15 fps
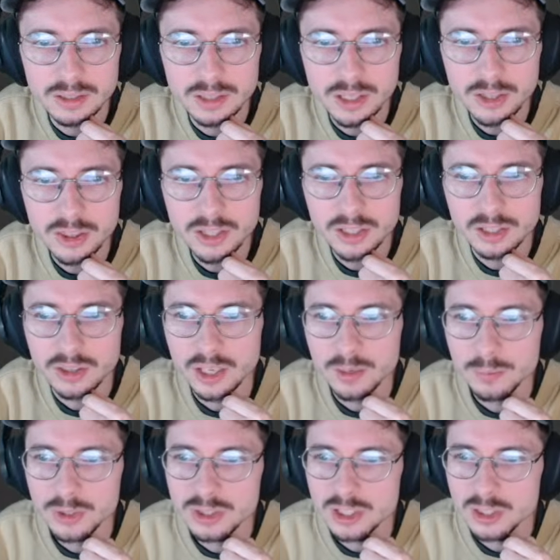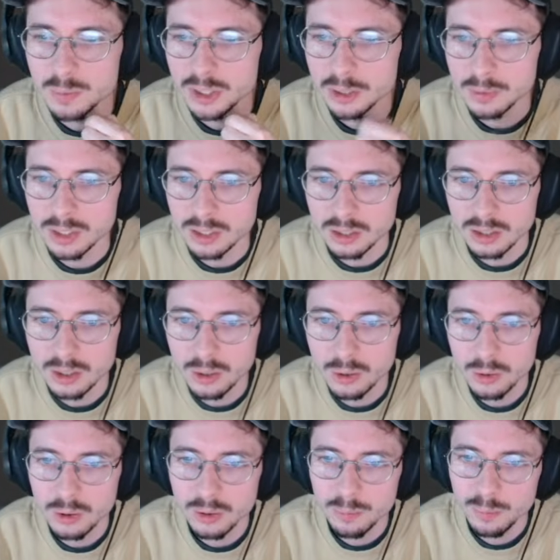I think that much is becoming
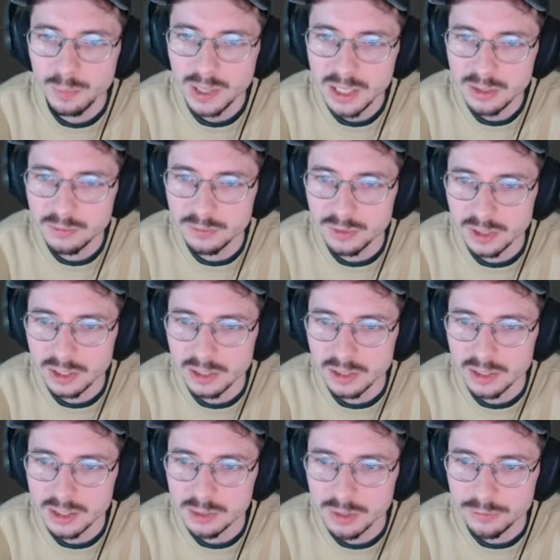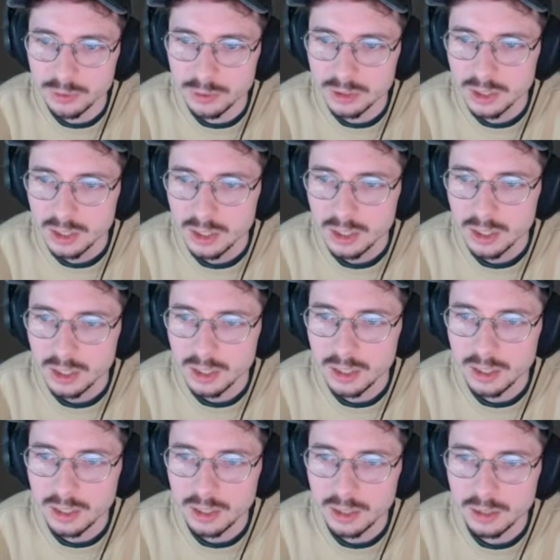painfully clear to everyone.
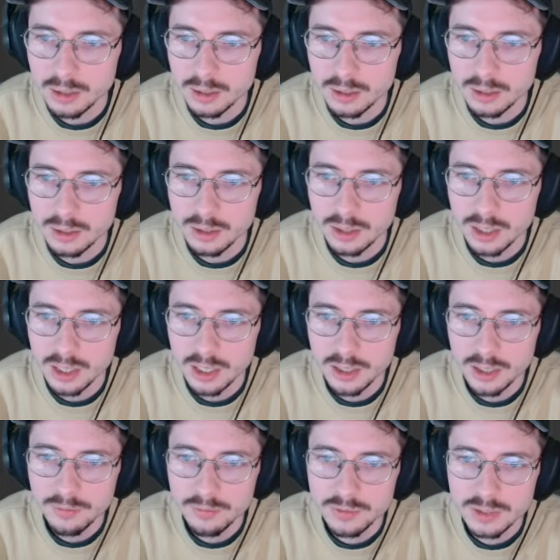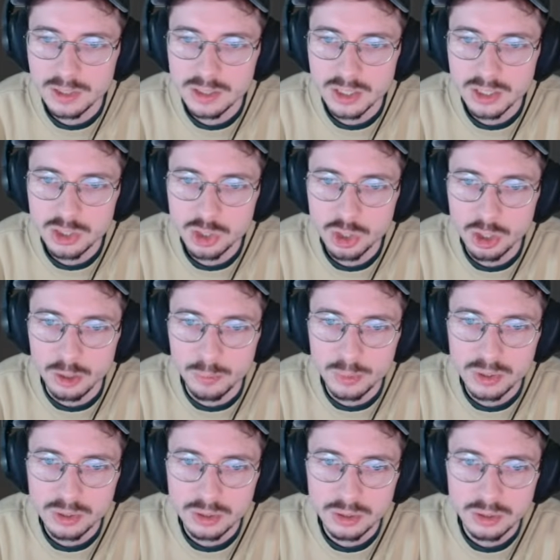That I have indeed shopped.
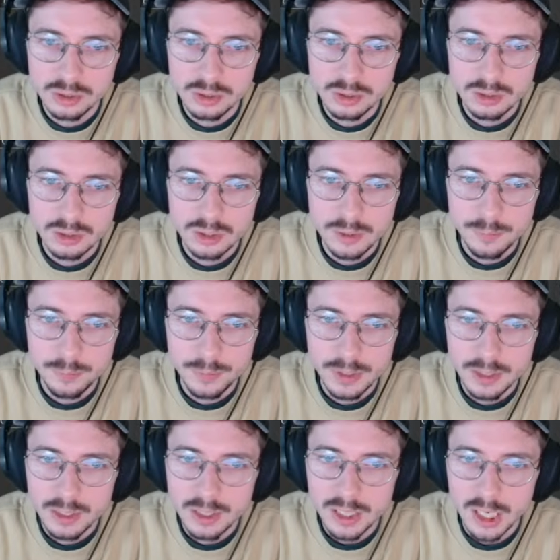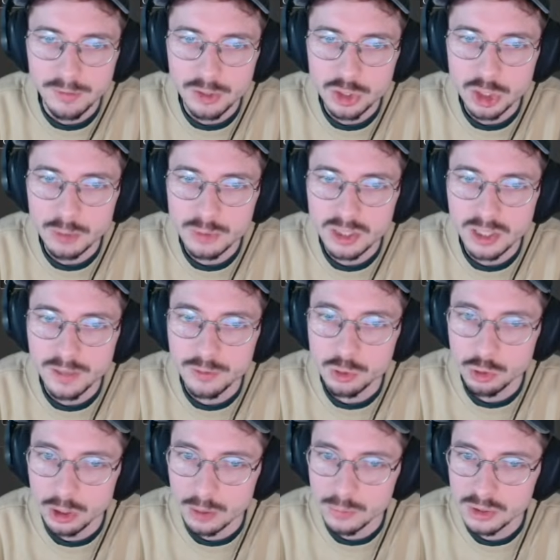Have I shopped till I've
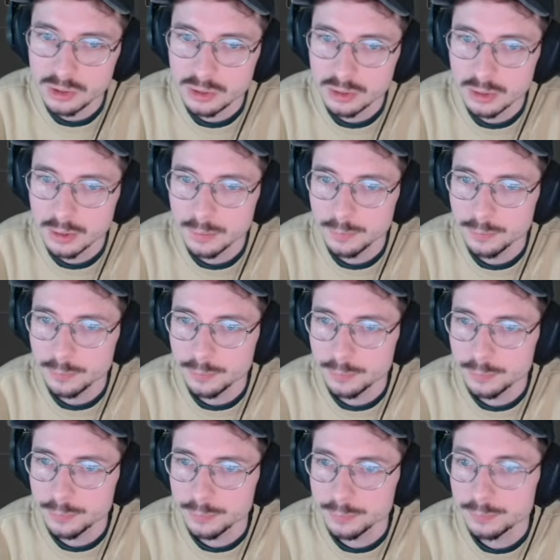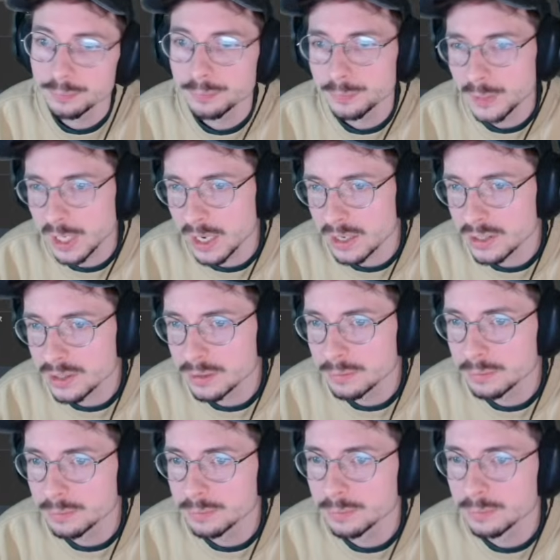dropped? Yes.
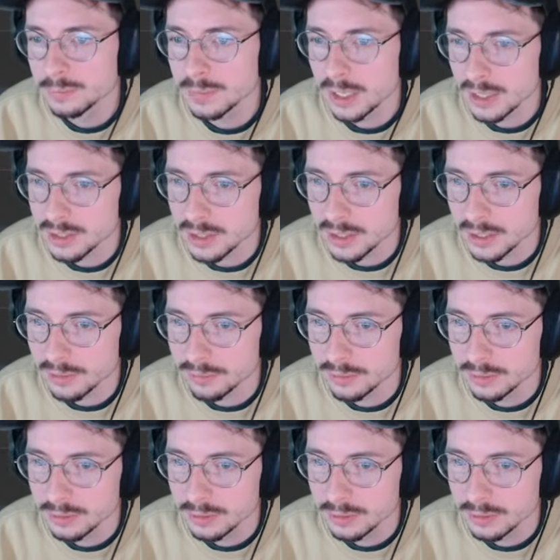Yes, I have.